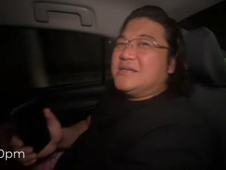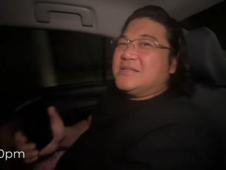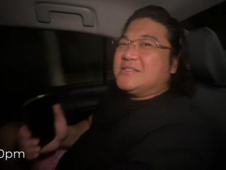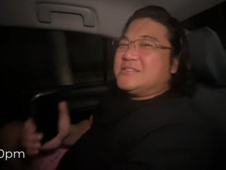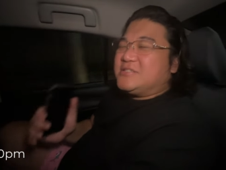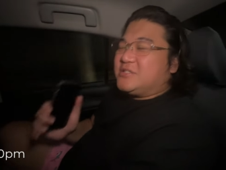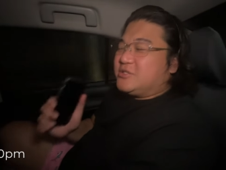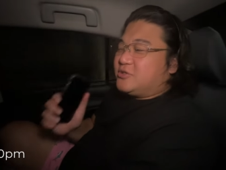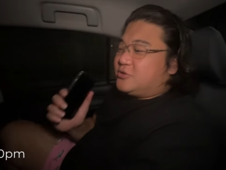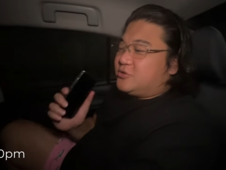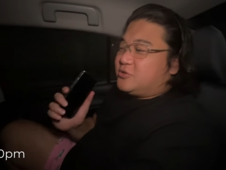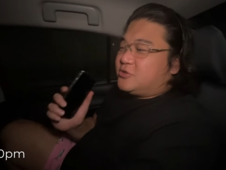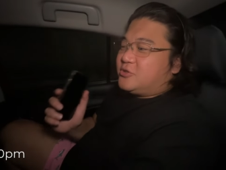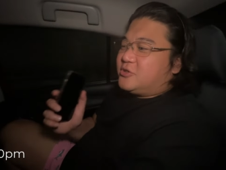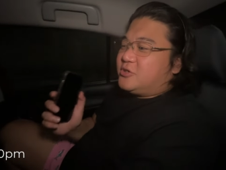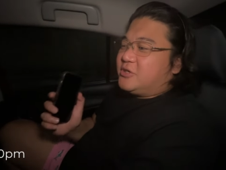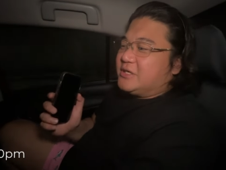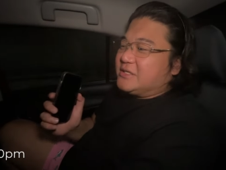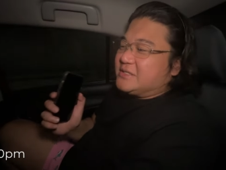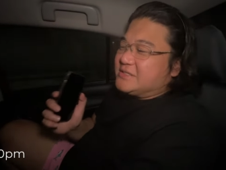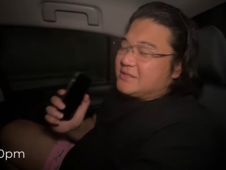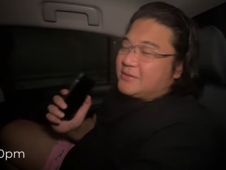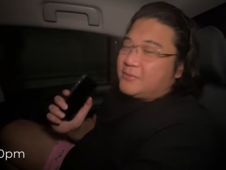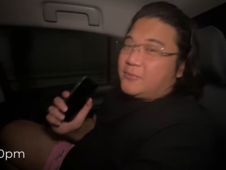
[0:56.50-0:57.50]
Siguro
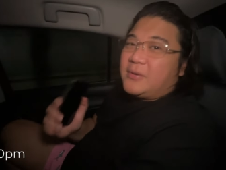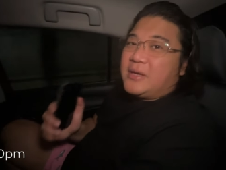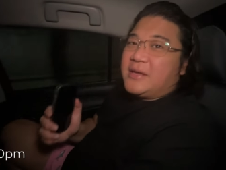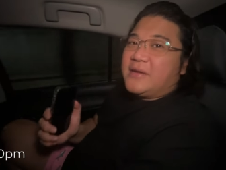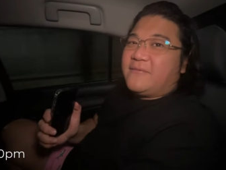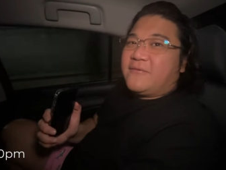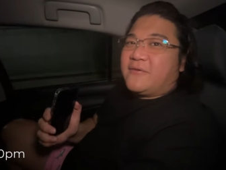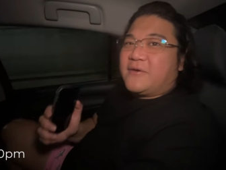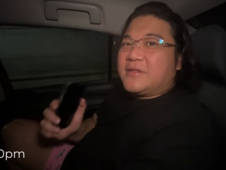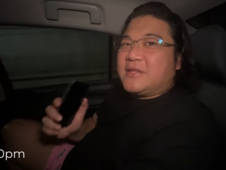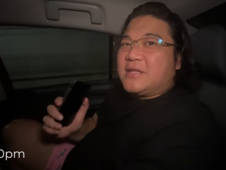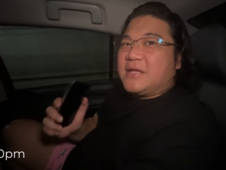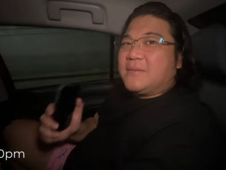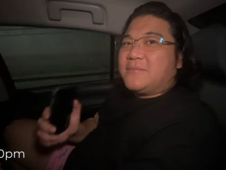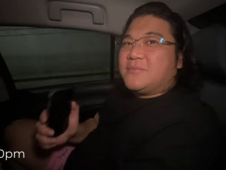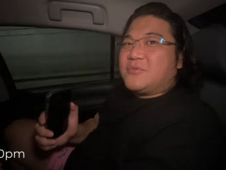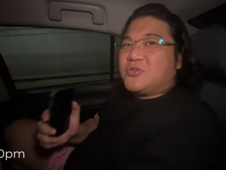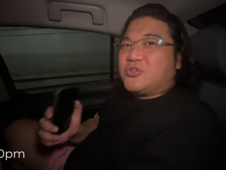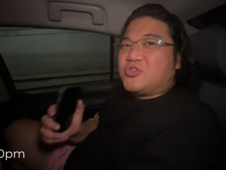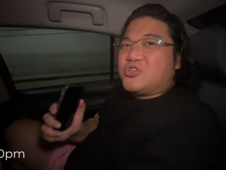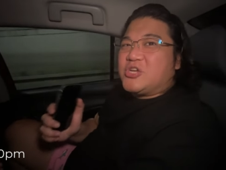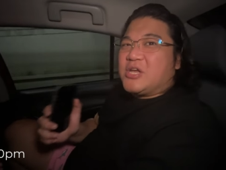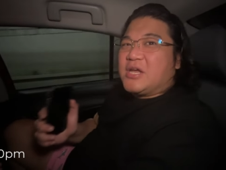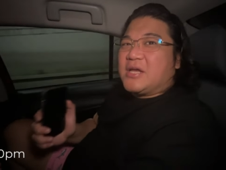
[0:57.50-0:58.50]
it's a way for them to
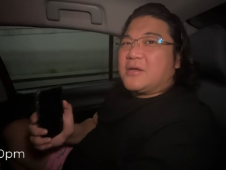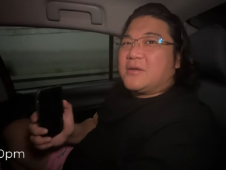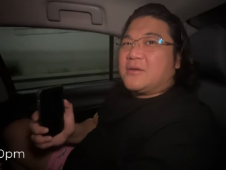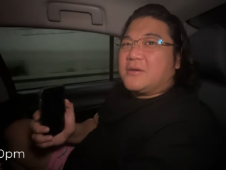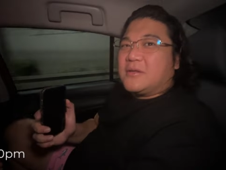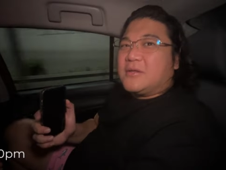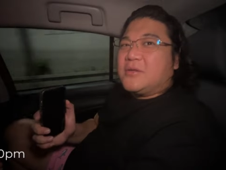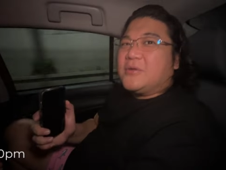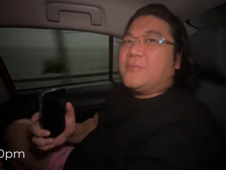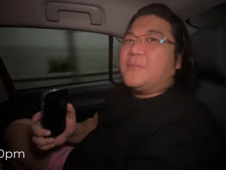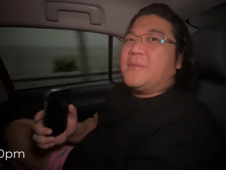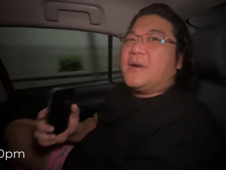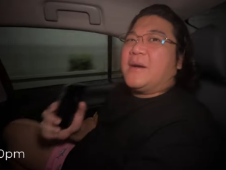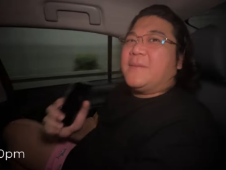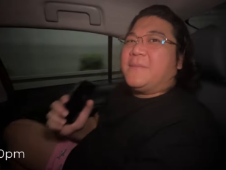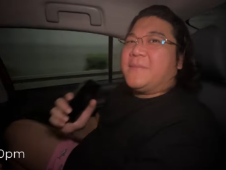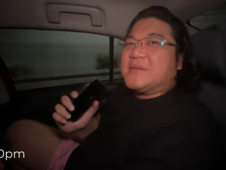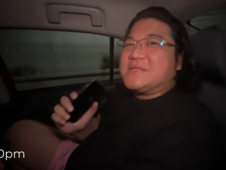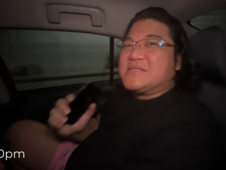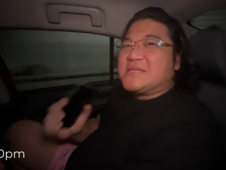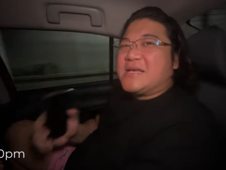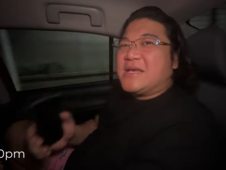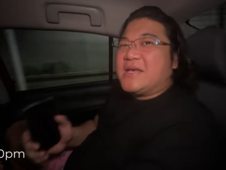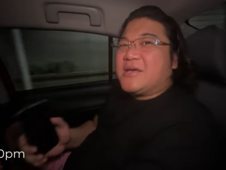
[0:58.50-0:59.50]
check yung mga
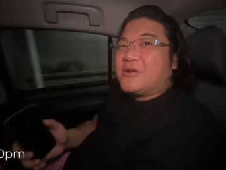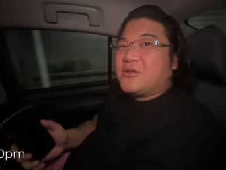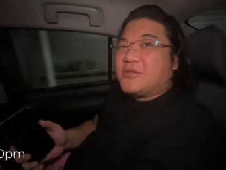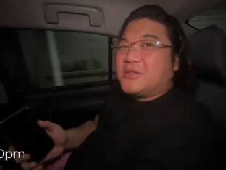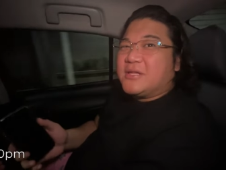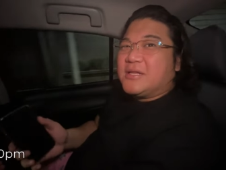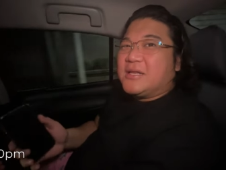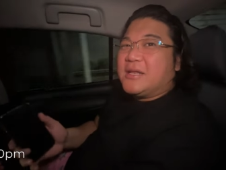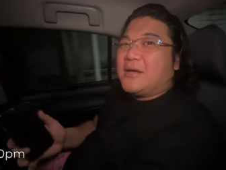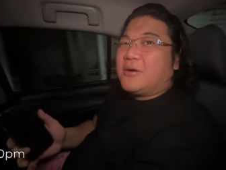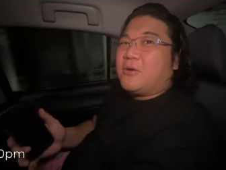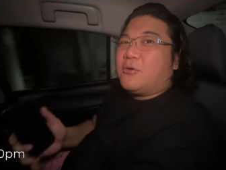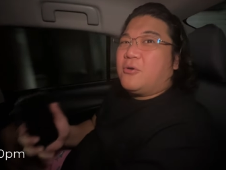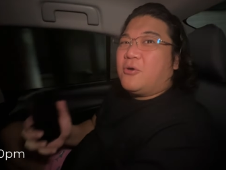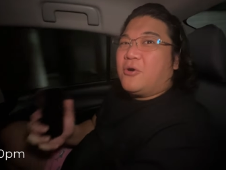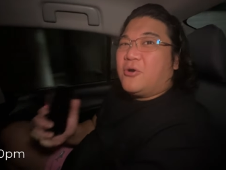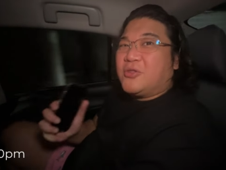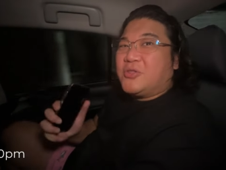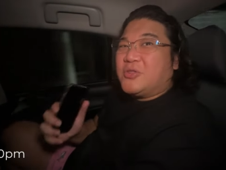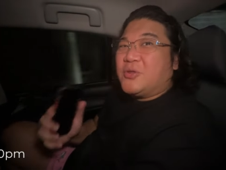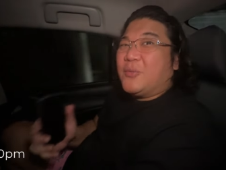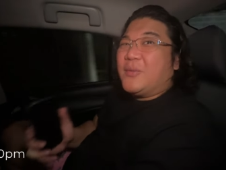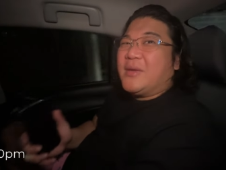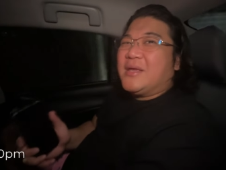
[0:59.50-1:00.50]
pasahero nila kung on
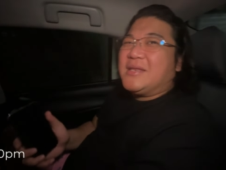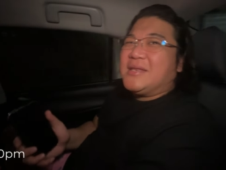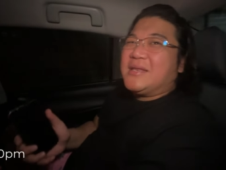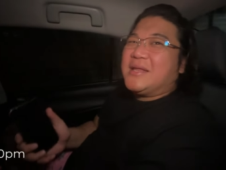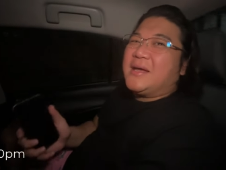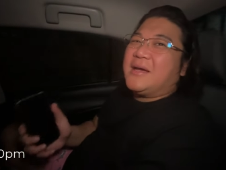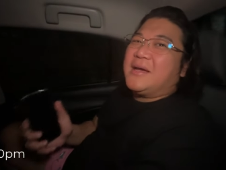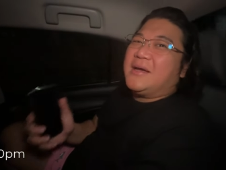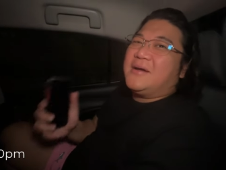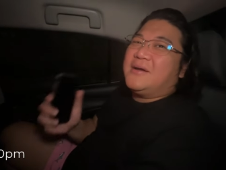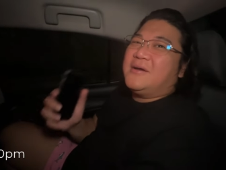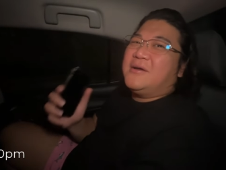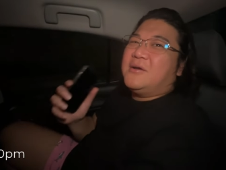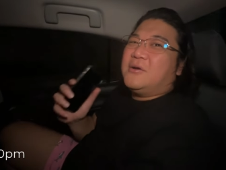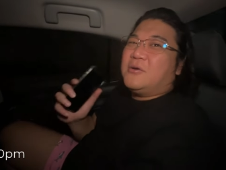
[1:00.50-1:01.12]
the way na